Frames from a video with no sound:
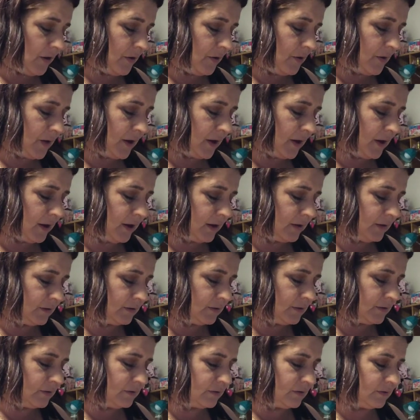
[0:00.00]
Okay.
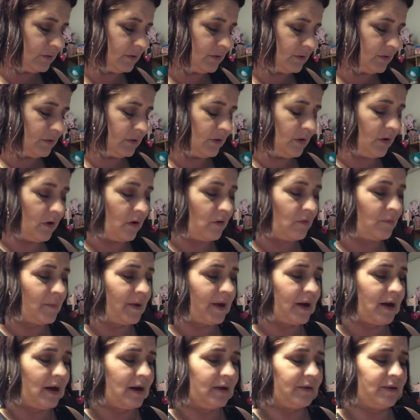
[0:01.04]
Oh my
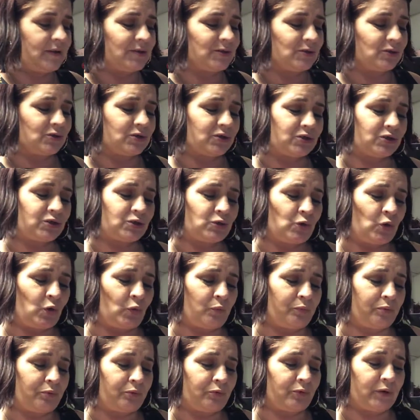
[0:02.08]
god, these are
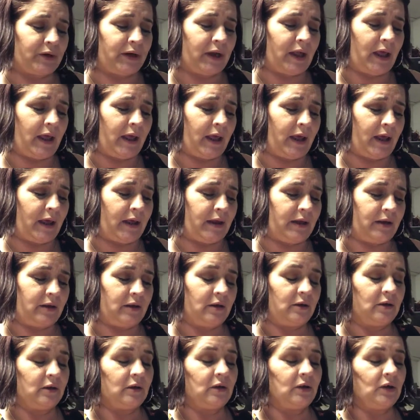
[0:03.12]
so pretty.
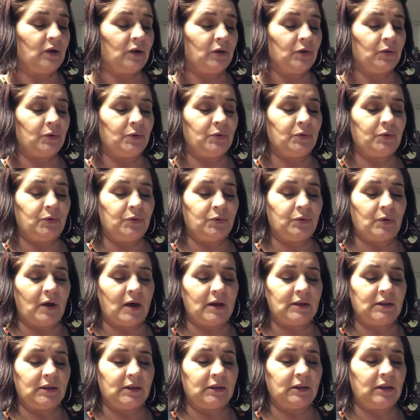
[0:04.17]
Ooh,
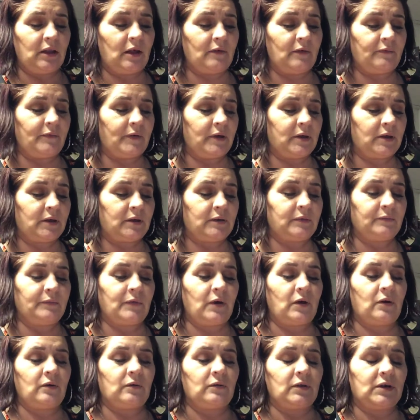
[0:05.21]
I love it.
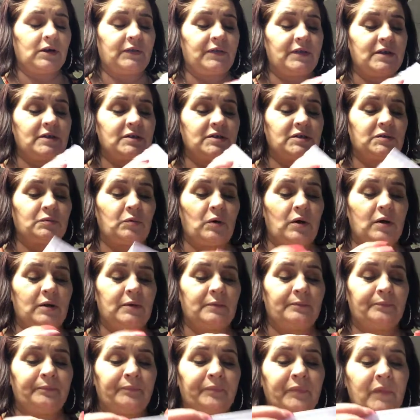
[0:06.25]
Look at this
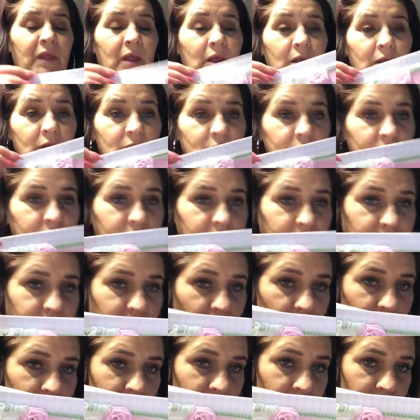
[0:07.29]
one.
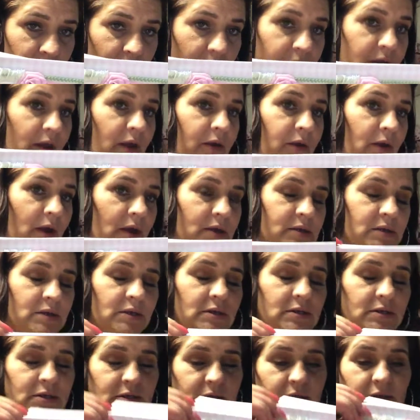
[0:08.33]
So, can, oh yeah, you guys
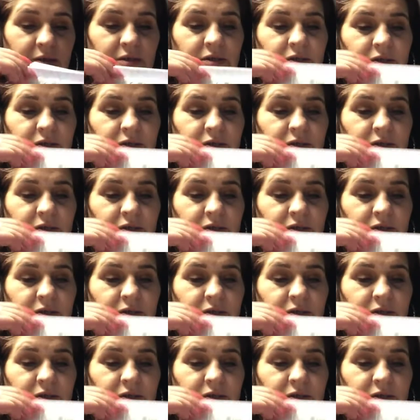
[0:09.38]
can see.